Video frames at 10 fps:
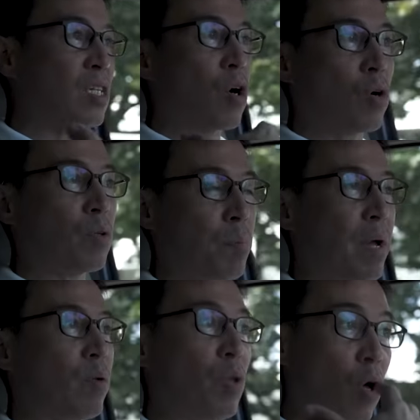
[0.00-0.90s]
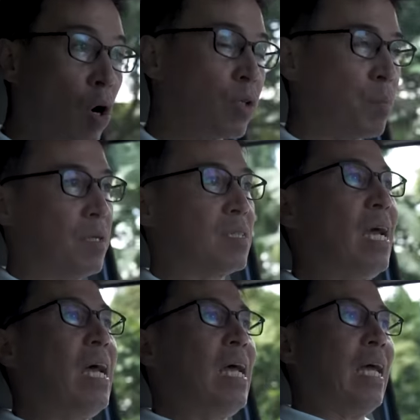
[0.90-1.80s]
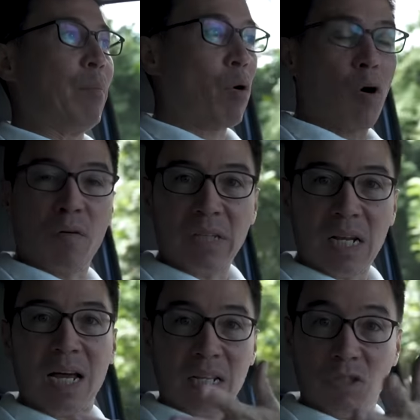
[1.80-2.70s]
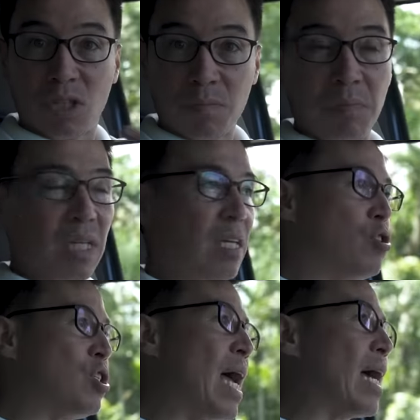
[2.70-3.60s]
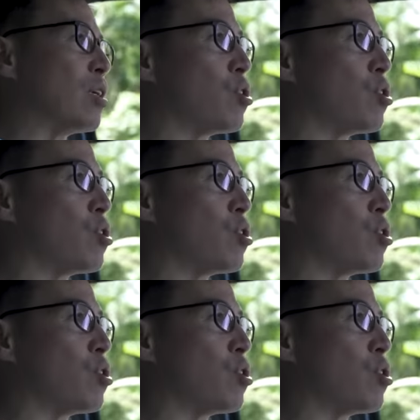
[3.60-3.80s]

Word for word: are occupied with occupants. More often than not, it's just me and Jack.